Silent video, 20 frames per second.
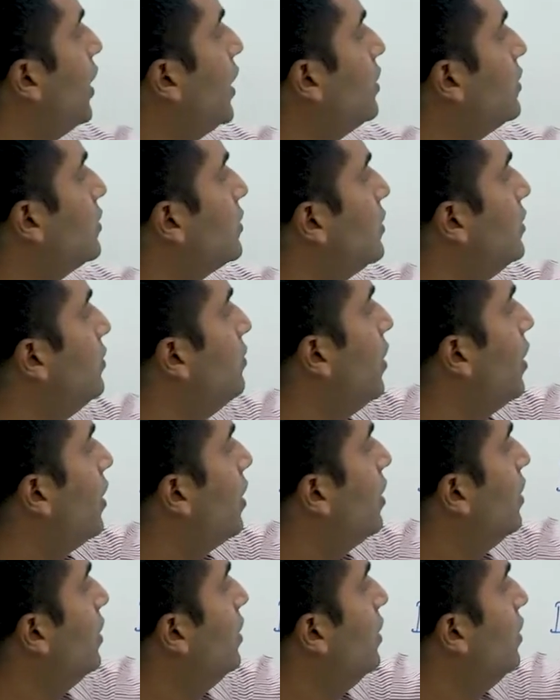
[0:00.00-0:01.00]
minus
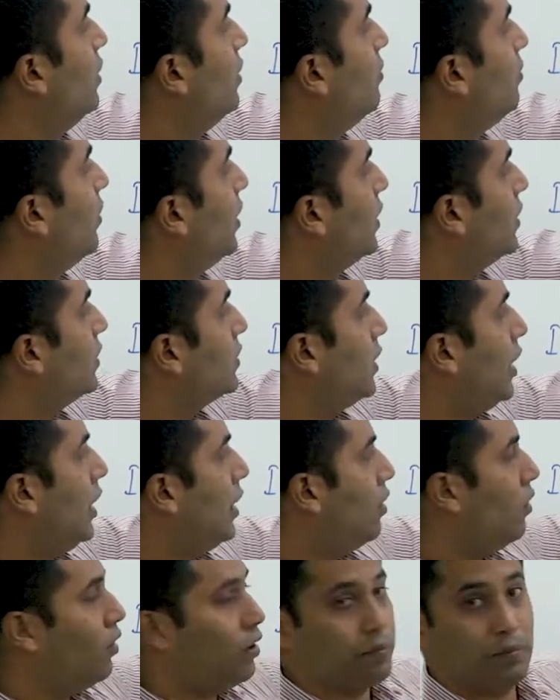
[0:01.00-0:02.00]
T1 minus
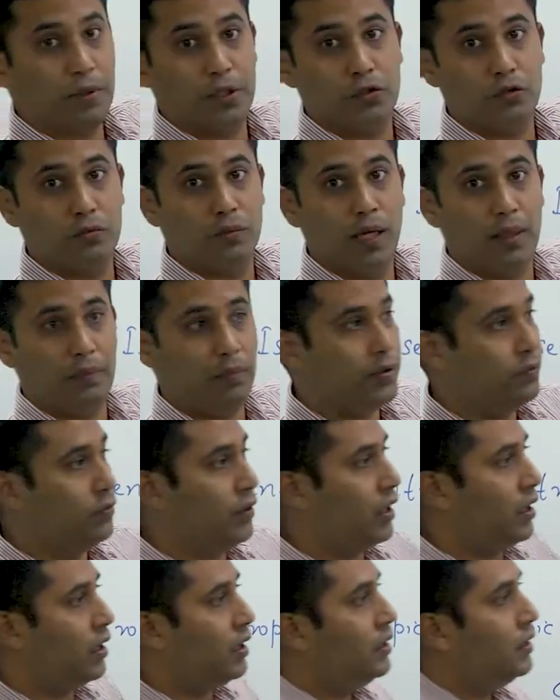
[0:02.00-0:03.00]
R log P2 by
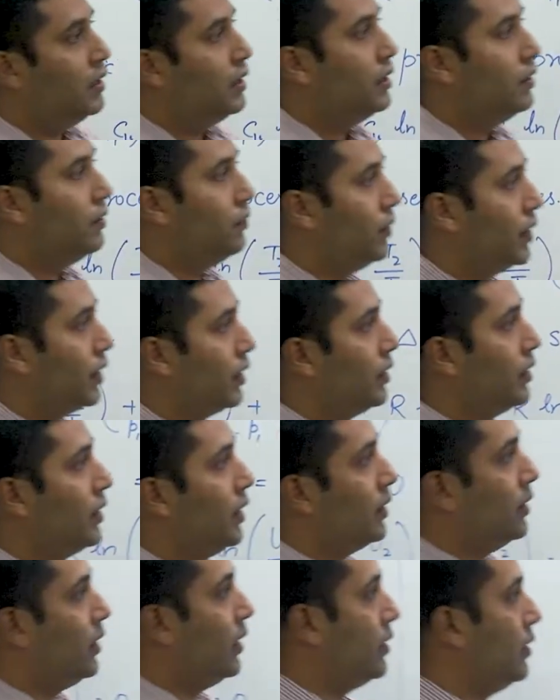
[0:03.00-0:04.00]
P1. We can
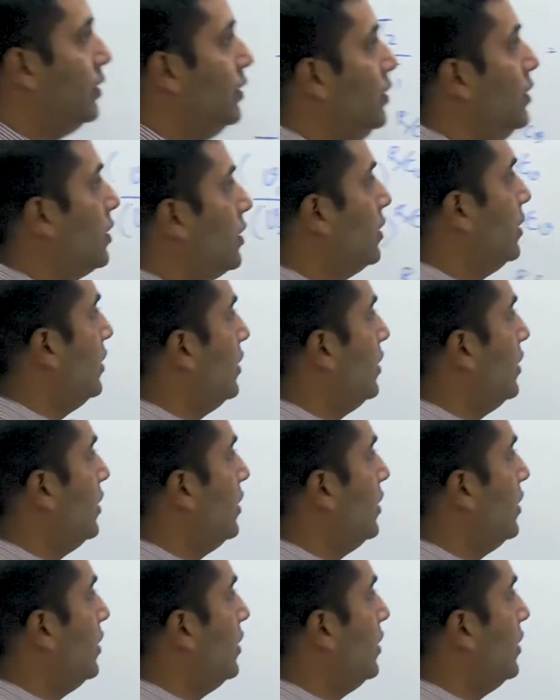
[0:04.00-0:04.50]
take that here